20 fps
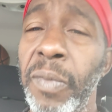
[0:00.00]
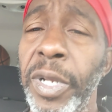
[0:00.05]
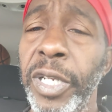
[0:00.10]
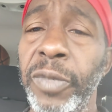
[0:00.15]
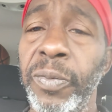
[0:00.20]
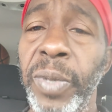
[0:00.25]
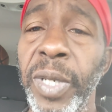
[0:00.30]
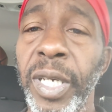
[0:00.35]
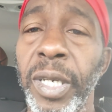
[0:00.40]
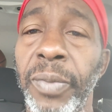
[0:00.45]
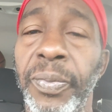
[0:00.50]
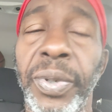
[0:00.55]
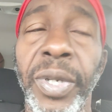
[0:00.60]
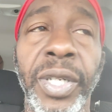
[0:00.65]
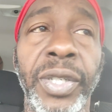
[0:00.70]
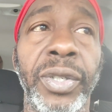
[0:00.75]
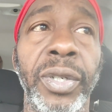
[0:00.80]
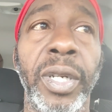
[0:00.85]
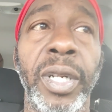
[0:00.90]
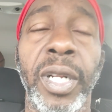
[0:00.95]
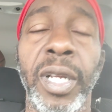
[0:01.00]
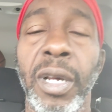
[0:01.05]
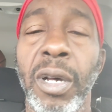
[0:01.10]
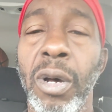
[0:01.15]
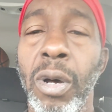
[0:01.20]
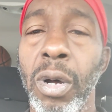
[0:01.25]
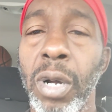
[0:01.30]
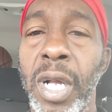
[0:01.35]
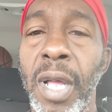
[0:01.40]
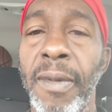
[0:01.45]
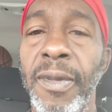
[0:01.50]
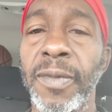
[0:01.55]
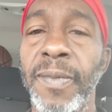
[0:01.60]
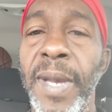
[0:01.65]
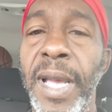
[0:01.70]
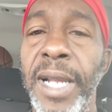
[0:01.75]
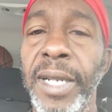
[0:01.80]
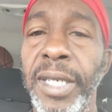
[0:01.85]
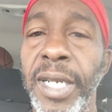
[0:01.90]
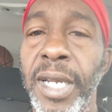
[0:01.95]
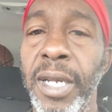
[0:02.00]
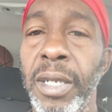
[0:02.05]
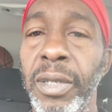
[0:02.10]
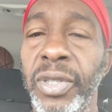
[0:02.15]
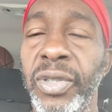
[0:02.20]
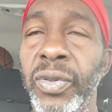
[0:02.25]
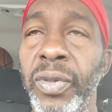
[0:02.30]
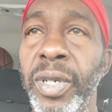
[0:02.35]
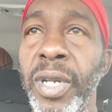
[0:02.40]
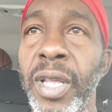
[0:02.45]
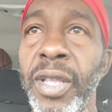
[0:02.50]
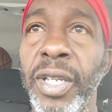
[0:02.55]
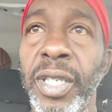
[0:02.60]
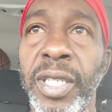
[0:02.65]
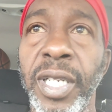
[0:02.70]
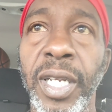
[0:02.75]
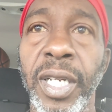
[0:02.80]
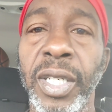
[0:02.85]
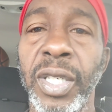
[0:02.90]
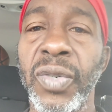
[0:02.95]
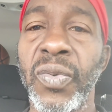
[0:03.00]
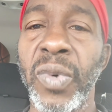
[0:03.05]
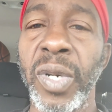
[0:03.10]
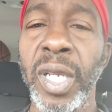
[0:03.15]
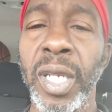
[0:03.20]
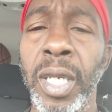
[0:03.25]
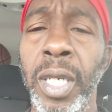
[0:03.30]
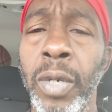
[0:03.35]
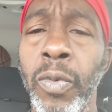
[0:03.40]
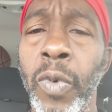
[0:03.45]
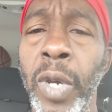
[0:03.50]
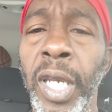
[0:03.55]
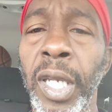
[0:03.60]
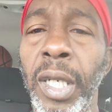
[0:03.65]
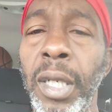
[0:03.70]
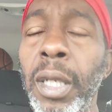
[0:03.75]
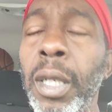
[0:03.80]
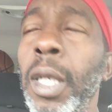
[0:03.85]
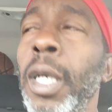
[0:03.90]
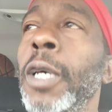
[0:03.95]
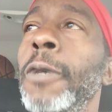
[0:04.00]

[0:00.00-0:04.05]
much bigger picture, and it all comes back down to another 10, 20 year wait